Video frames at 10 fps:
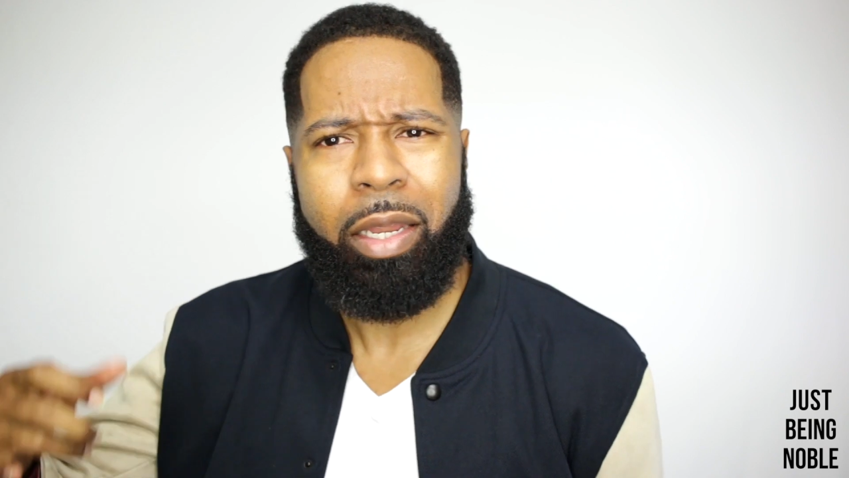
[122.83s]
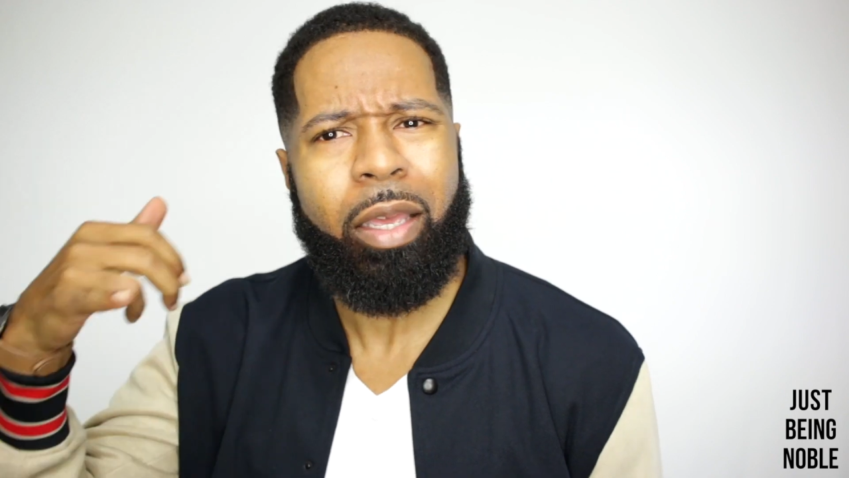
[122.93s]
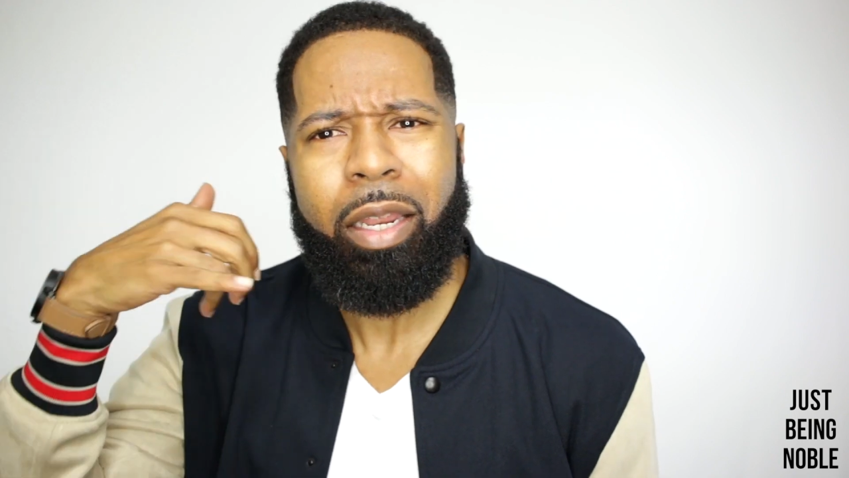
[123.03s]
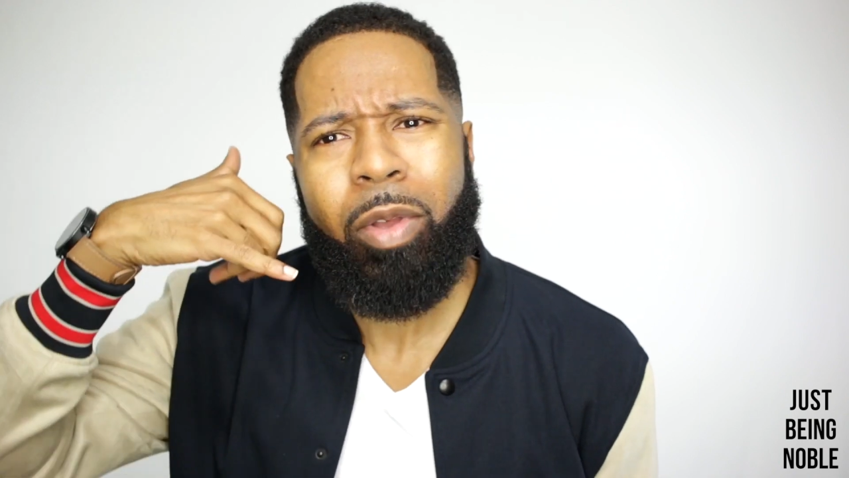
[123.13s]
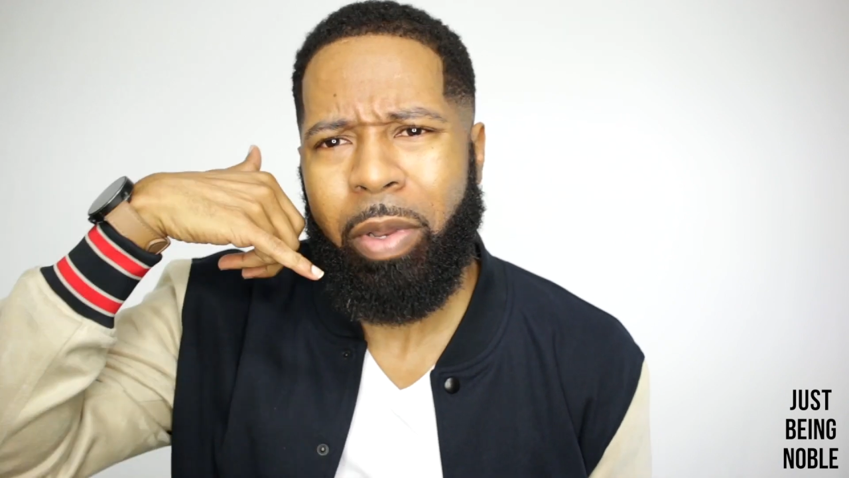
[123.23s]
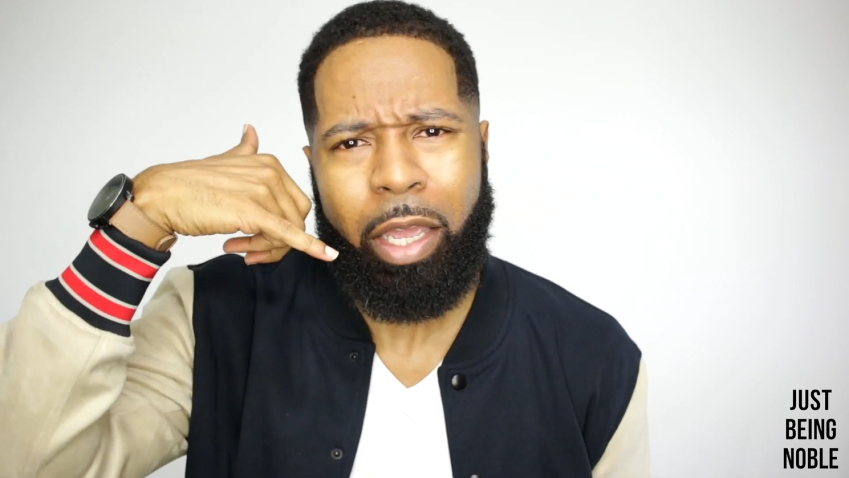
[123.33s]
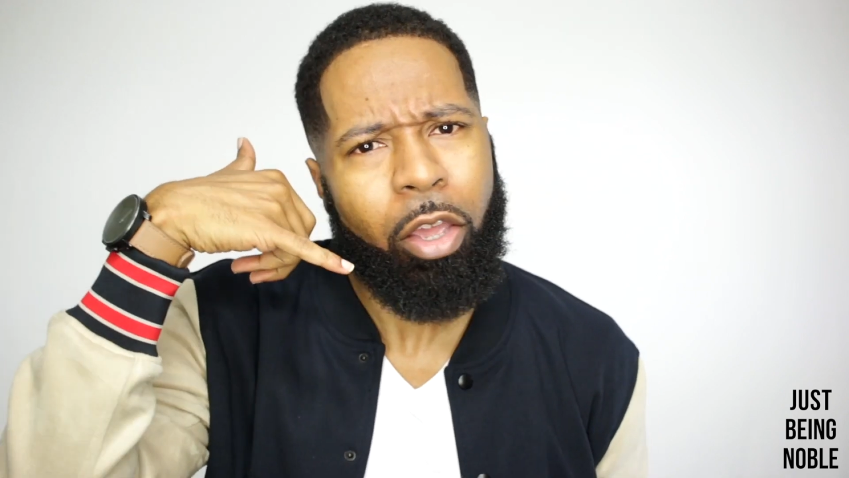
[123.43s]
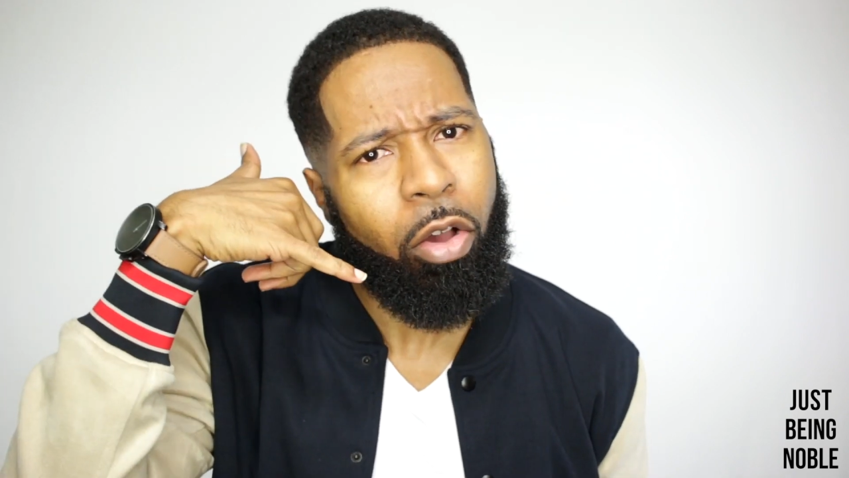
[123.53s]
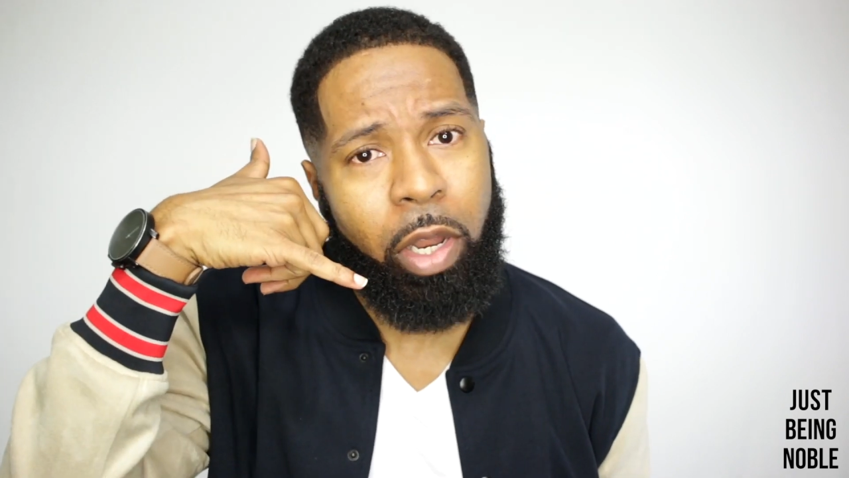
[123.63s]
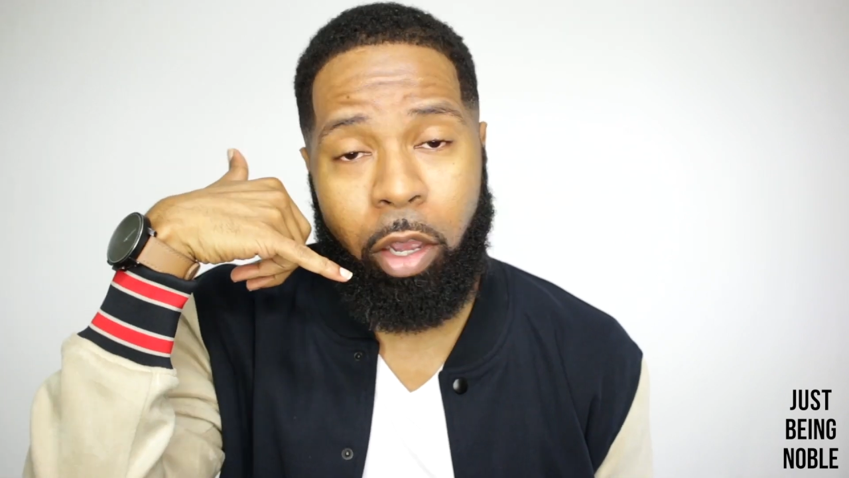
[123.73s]
had to hit him up, like,
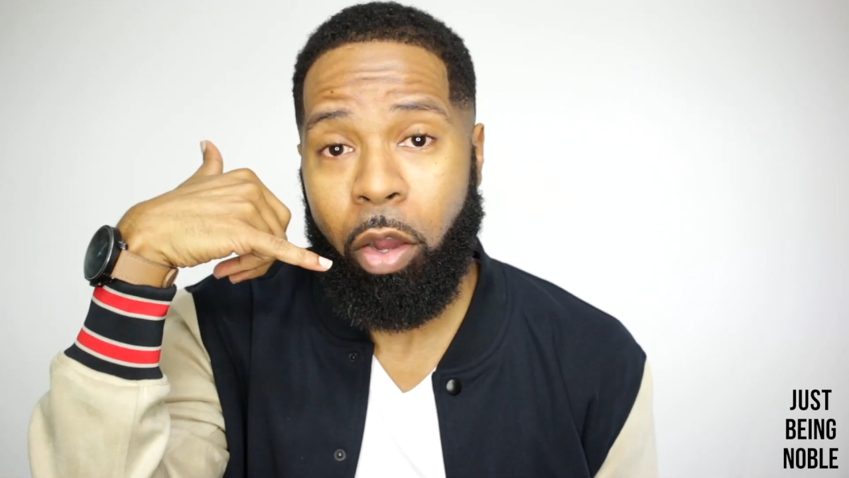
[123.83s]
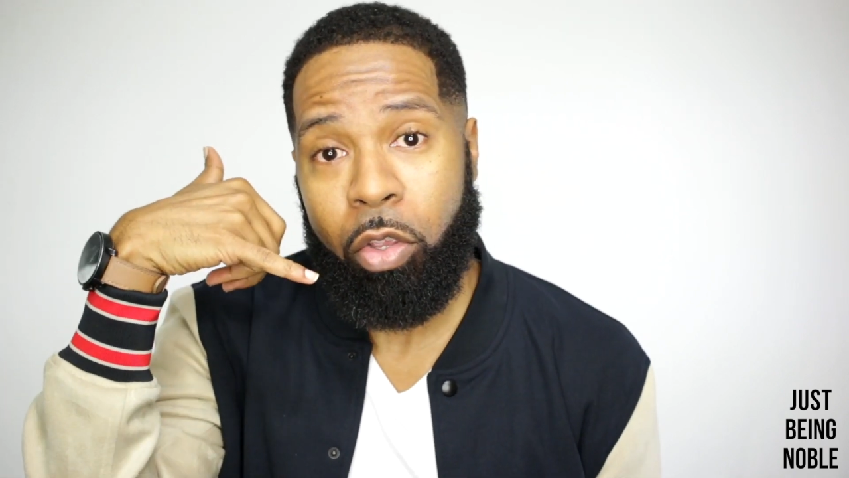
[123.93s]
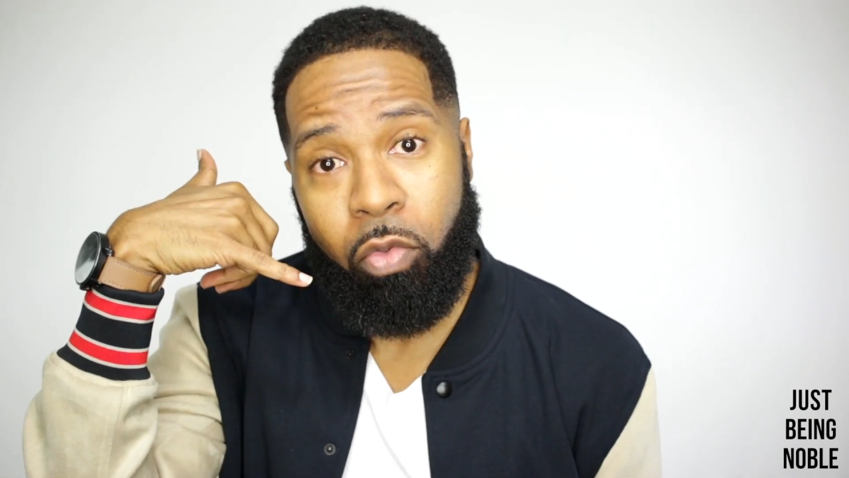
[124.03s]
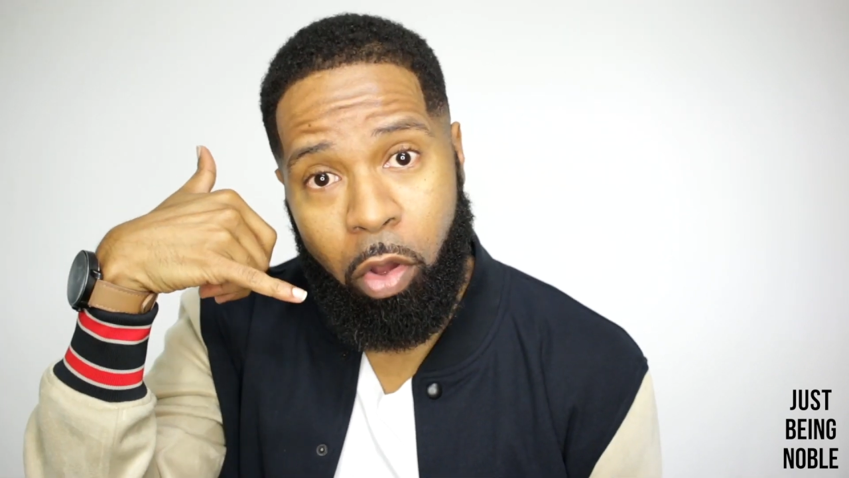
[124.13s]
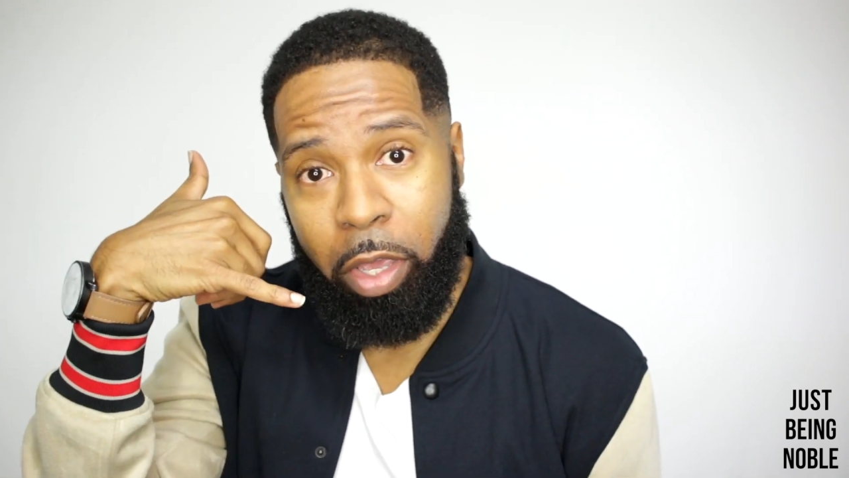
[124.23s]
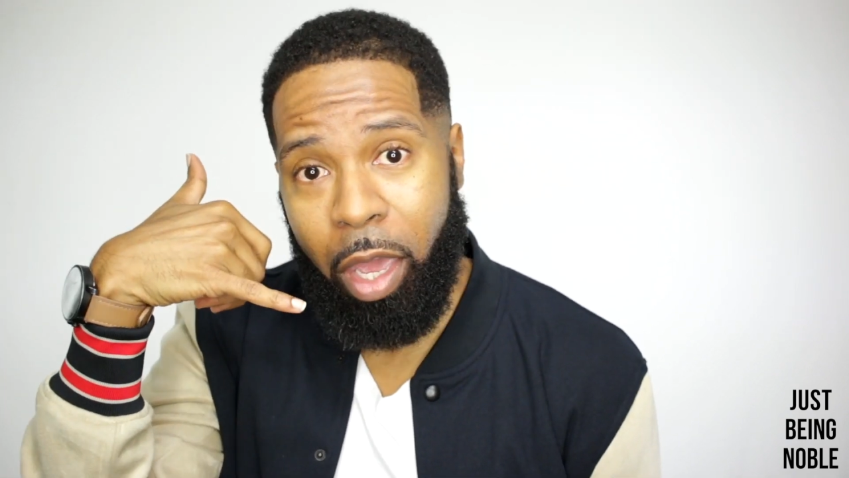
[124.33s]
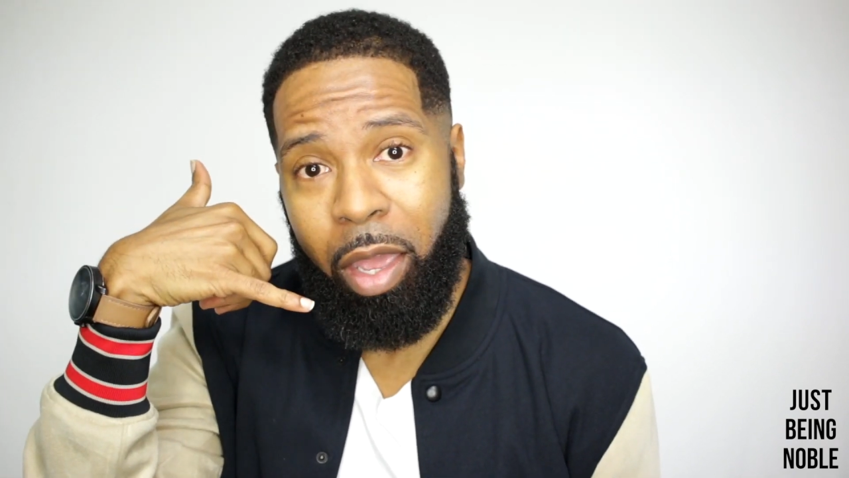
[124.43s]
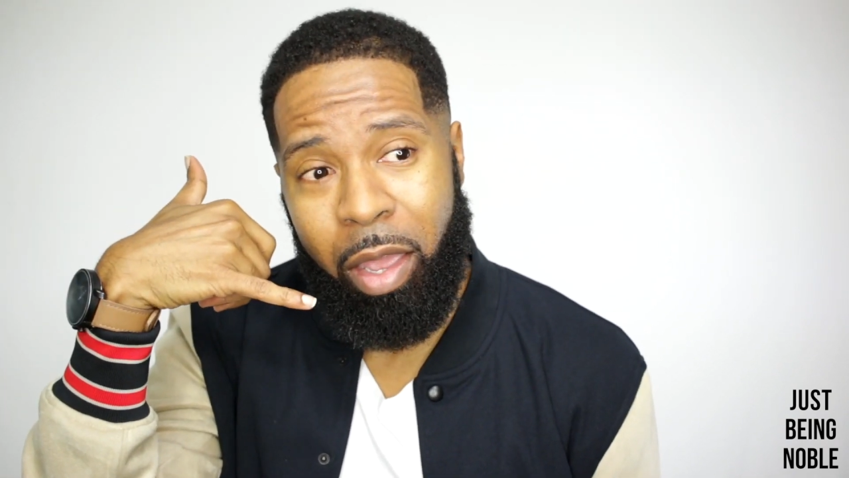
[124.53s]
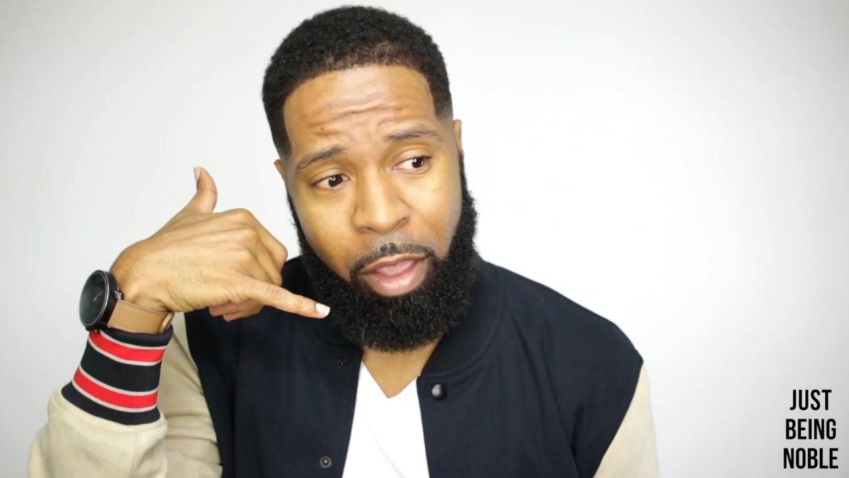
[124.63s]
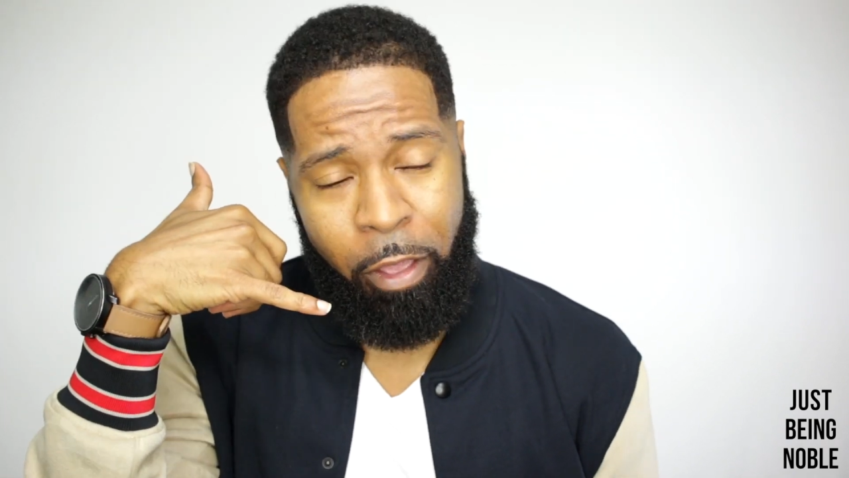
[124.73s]
yo, like, are you okay?